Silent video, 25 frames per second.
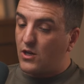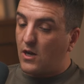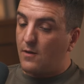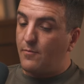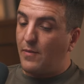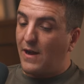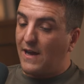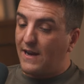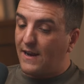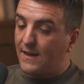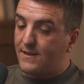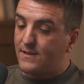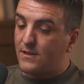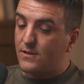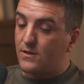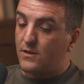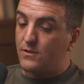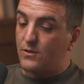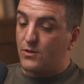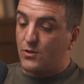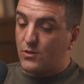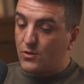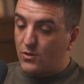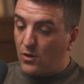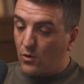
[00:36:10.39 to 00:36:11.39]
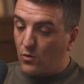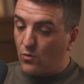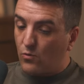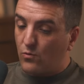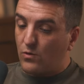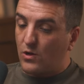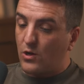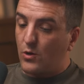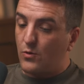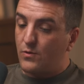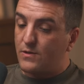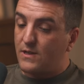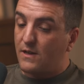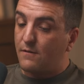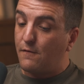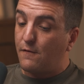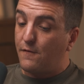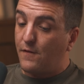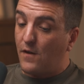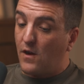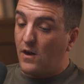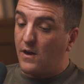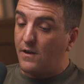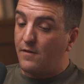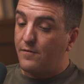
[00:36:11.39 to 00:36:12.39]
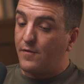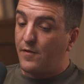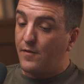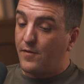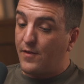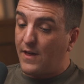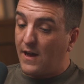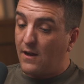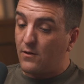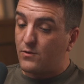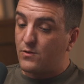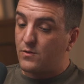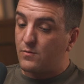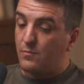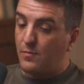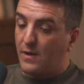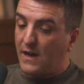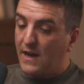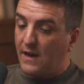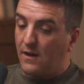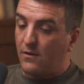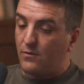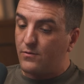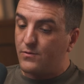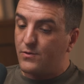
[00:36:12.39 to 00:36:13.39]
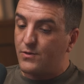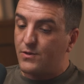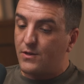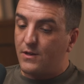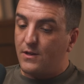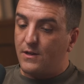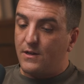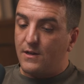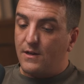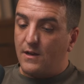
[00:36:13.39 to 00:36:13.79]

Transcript: I panicked and sold, losing £5,000.